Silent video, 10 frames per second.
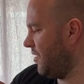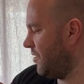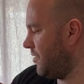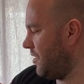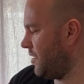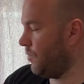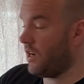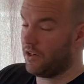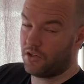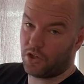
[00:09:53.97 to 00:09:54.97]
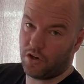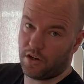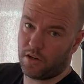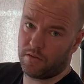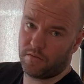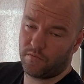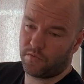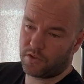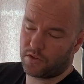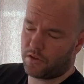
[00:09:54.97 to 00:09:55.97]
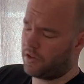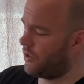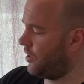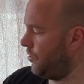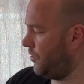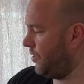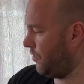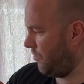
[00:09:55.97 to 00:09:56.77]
It says made in China, size 100,